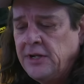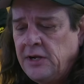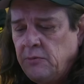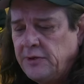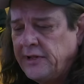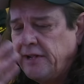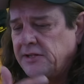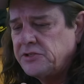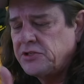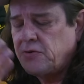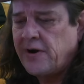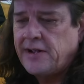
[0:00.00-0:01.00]
And when they get
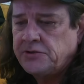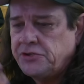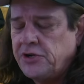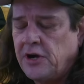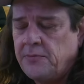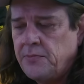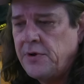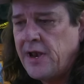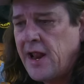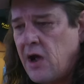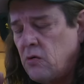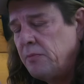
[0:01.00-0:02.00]
scratched up,
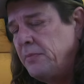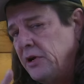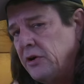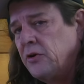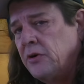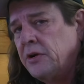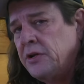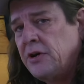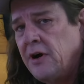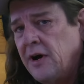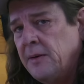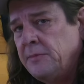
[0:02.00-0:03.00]
now would be a good
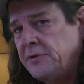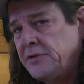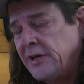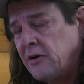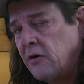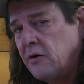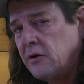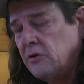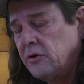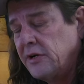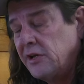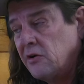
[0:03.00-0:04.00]
time to take a hard
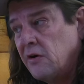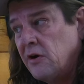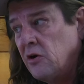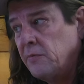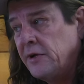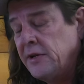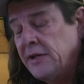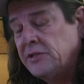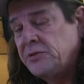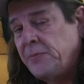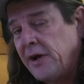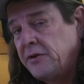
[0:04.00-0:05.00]
look at your helmet,
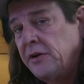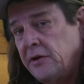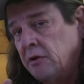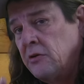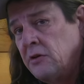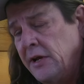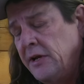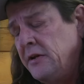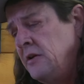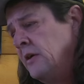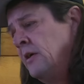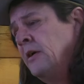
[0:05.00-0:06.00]
inspect it and clean
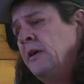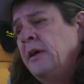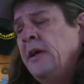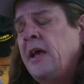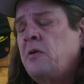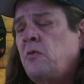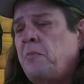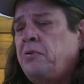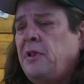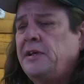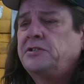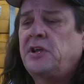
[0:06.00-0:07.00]
it, and
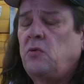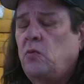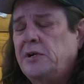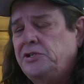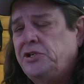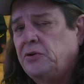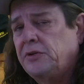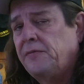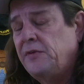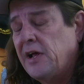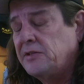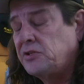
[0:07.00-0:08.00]
replace that windshield if
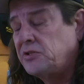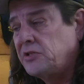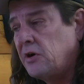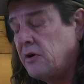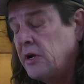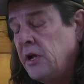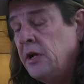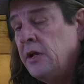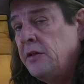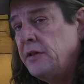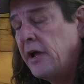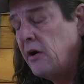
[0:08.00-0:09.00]
necessary.
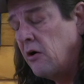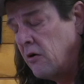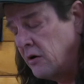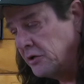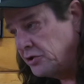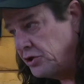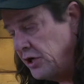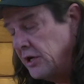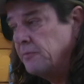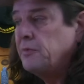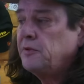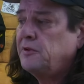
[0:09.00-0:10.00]
They aren't
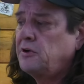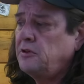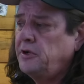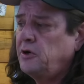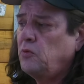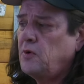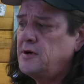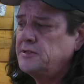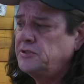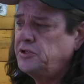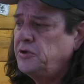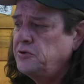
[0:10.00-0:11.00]
cheap. The clear
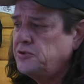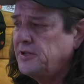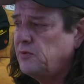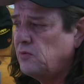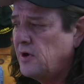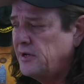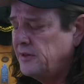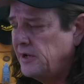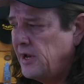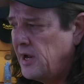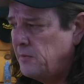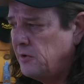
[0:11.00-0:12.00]
ones usually run in the
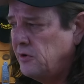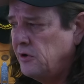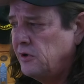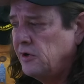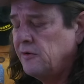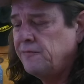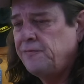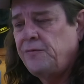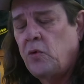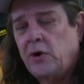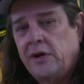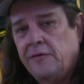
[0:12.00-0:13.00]
neighborhood of
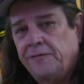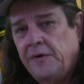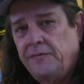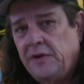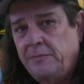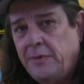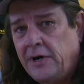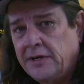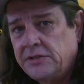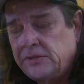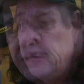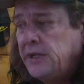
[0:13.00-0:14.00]
$40 to
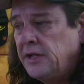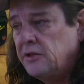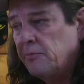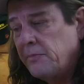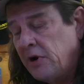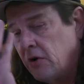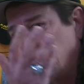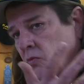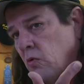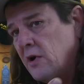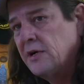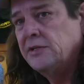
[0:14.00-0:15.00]
$50, and the mirrored
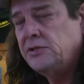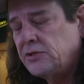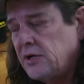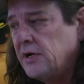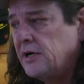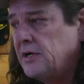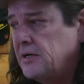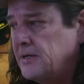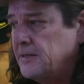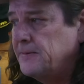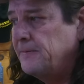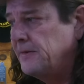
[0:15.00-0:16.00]
ones,
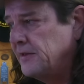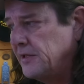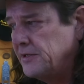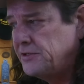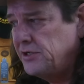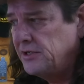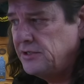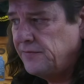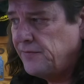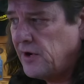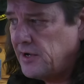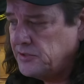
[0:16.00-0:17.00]
the tinted
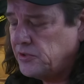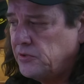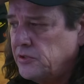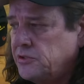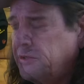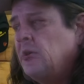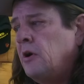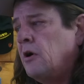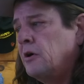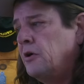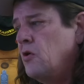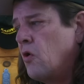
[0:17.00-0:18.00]
visors,
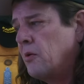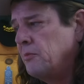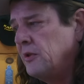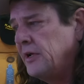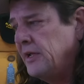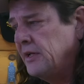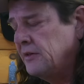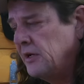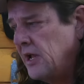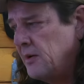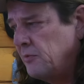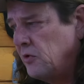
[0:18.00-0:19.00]
are normally in the
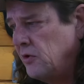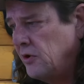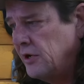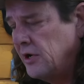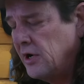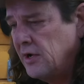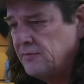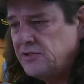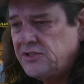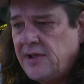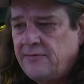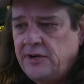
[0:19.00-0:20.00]
neighborhood of
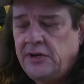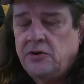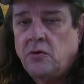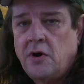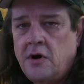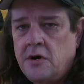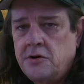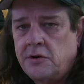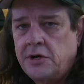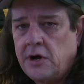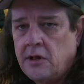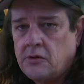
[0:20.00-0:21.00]
$70 to
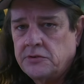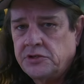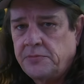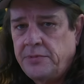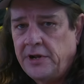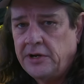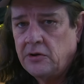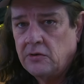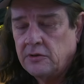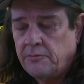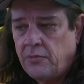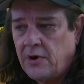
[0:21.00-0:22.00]
$100 depending on
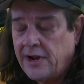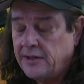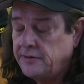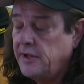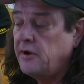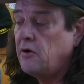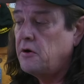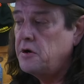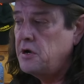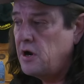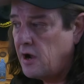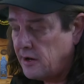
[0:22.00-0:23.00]
the brand. They are
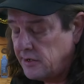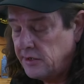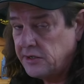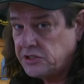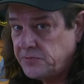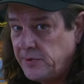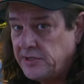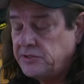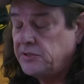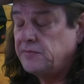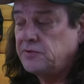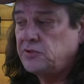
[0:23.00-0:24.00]
not
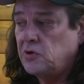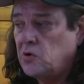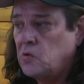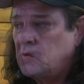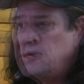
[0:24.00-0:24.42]
inexpensive, so.